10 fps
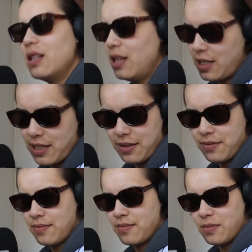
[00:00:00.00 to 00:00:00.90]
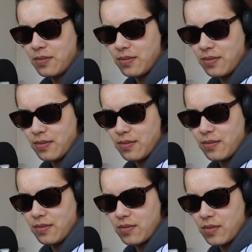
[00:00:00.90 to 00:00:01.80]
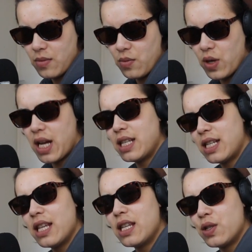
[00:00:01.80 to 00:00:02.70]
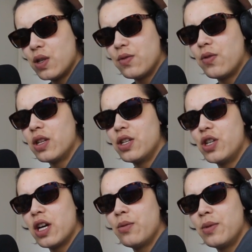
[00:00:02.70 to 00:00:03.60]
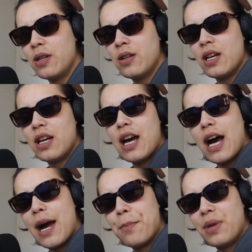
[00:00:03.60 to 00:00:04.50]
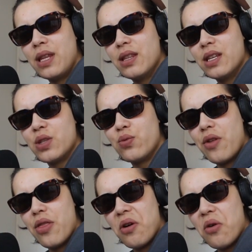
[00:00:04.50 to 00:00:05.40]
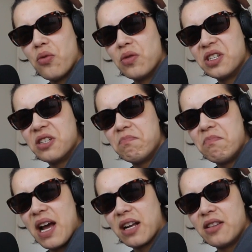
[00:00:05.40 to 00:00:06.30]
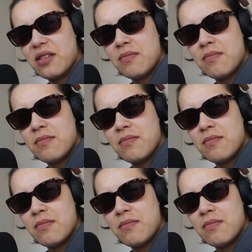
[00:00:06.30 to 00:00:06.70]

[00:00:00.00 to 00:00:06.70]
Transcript: Listen, when I say this is for the gentlemen, I mean this with all respect.